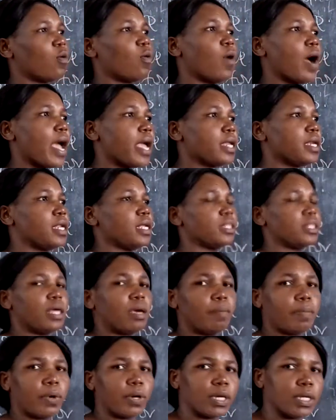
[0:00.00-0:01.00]
Why did
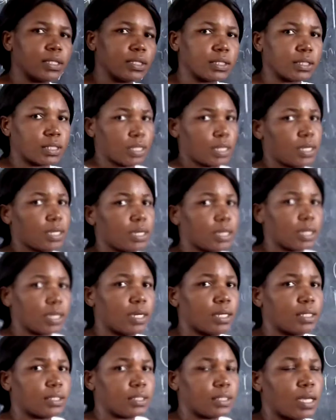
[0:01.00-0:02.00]
the police
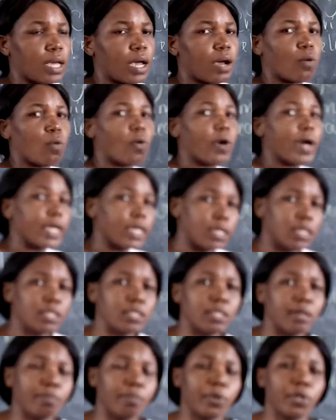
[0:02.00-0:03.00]
release her? Why
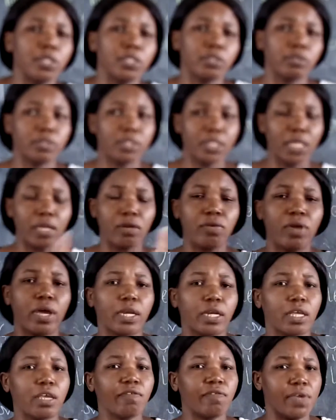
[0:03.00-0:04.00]
did the police? You say we
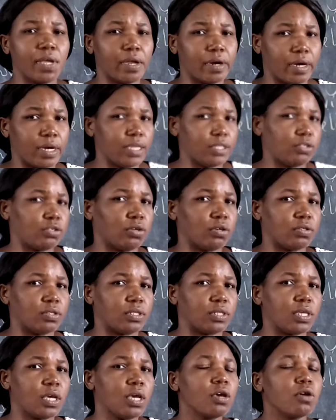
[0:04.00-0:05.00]
are giving
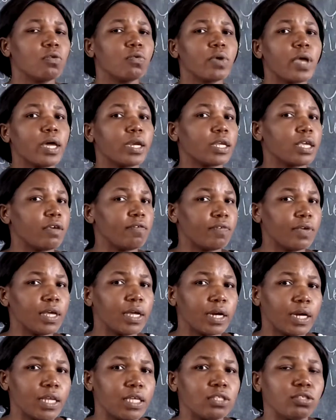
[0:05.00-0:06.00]
reasons. We are
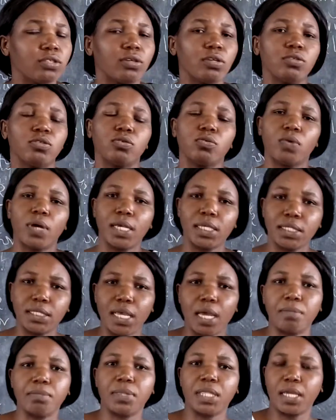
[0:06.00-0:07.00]
giving reasons why
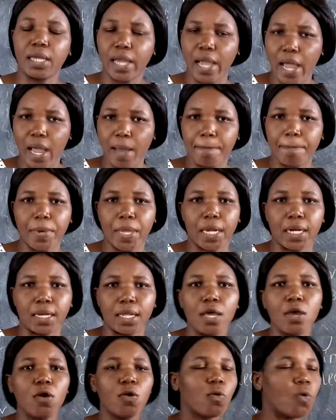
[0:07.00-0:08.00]
something
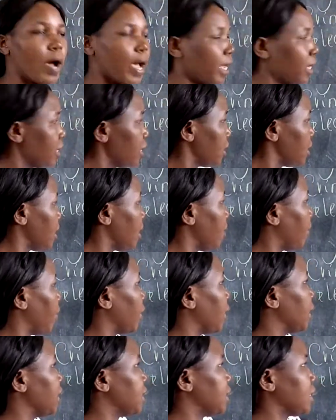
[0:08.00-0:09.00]
happened. Why did the
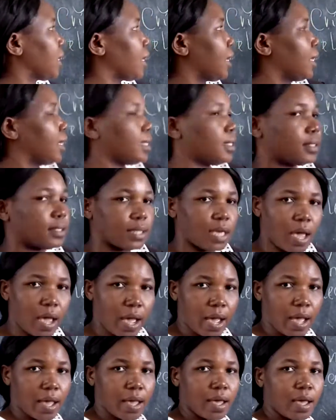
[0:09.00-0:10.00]
police release
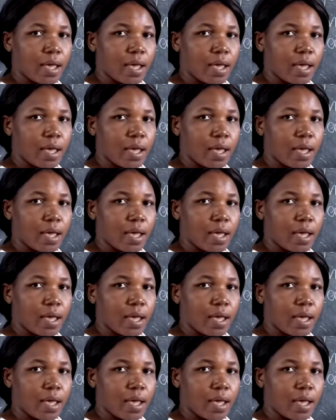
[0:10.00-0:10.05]
her?